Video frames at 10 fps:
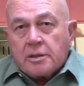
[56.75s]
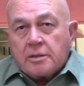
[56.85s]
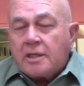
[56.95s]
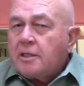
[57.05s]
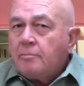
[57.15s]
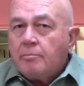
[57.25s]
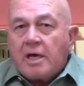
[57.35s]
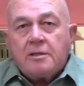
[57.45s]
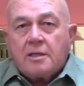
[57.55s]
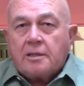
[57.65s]
They didn't
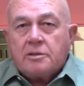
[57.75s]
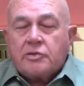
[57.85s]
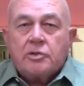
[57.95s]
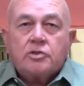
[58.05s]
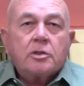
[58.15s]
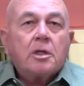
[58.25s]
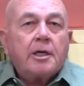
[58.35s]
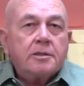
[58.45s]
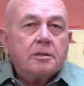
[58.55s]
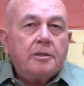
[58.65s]
make that decision
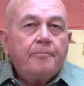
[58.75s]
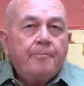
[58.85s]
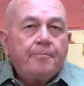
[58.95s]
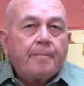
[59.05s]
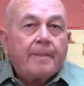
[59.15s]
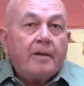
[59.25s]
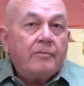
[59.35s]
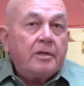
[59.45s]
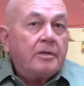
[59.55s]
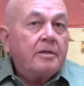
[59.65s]
lightly, and
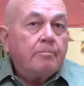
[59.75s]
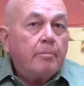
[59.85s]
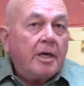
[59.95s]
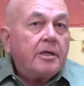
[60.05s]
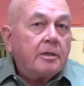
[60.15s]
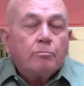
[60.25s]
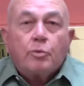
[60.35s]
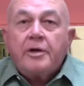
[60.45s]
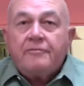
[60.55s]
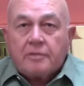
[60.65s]
they didn't make it
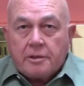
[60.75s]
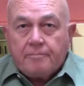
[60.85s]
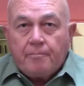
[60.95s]
briefly.